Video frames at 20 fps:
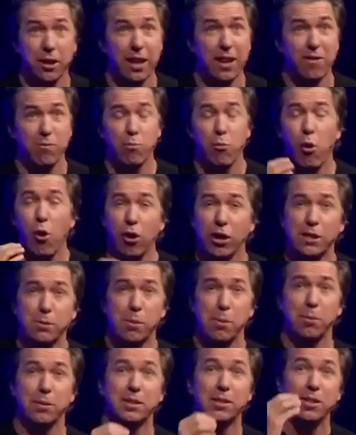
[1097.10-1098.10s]
gift points
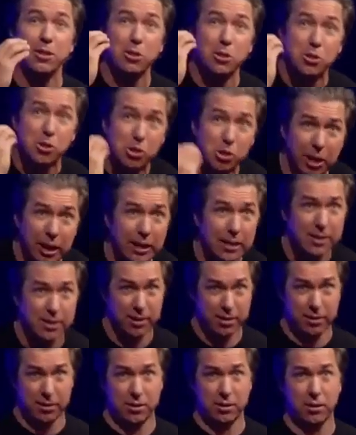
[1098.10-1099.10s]
people to
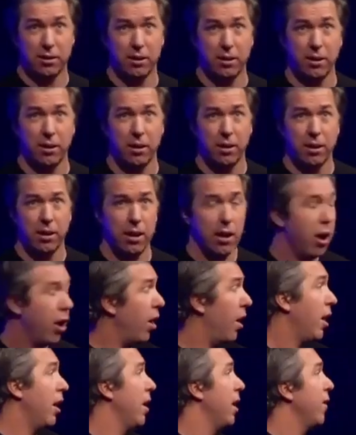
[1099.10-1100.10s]
Jesus.
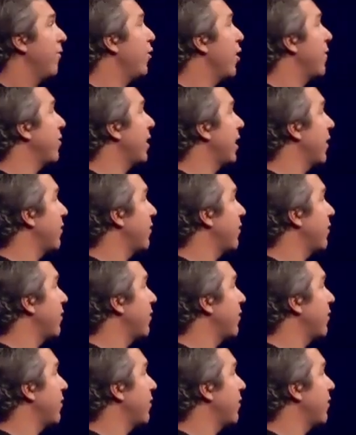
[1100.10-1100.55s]
Uh, uh, if you have the